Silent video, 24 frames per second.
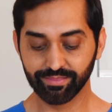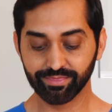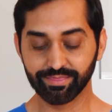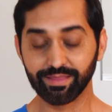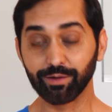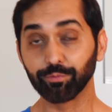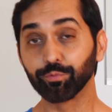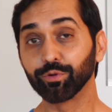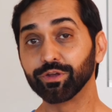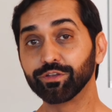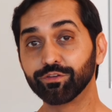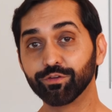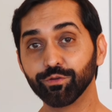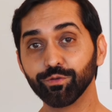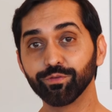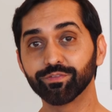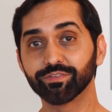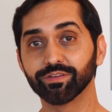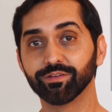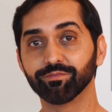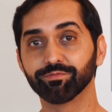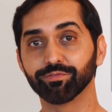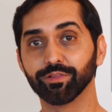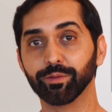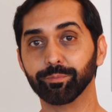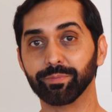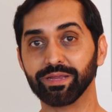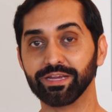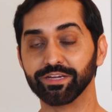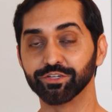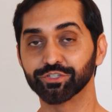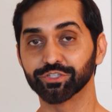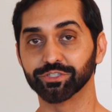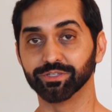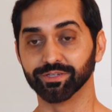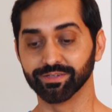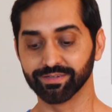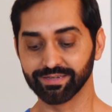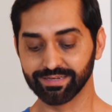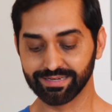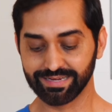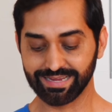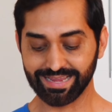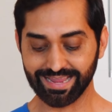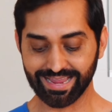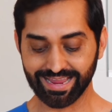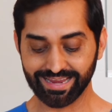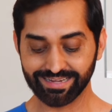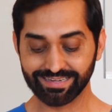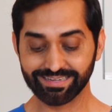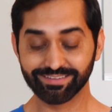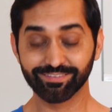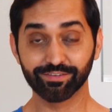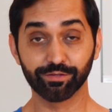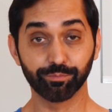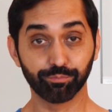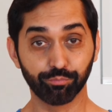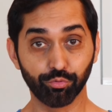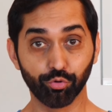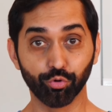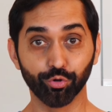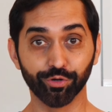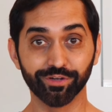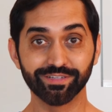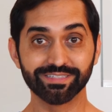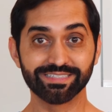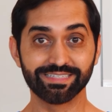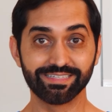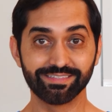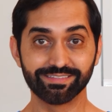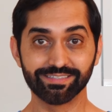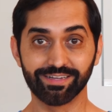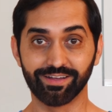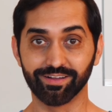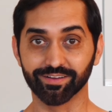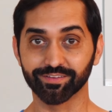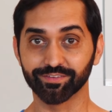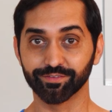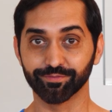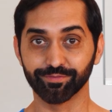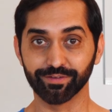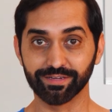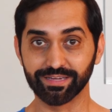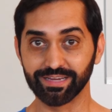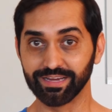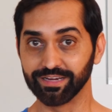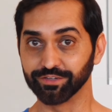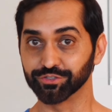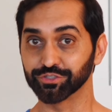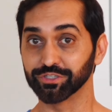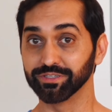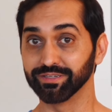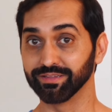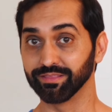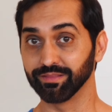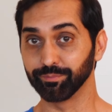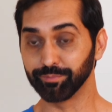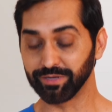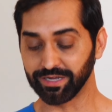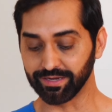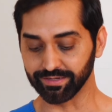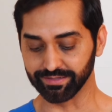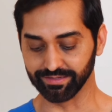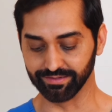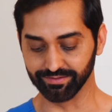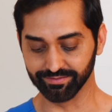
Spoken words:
that reduce inflammation and support detoxification in the body.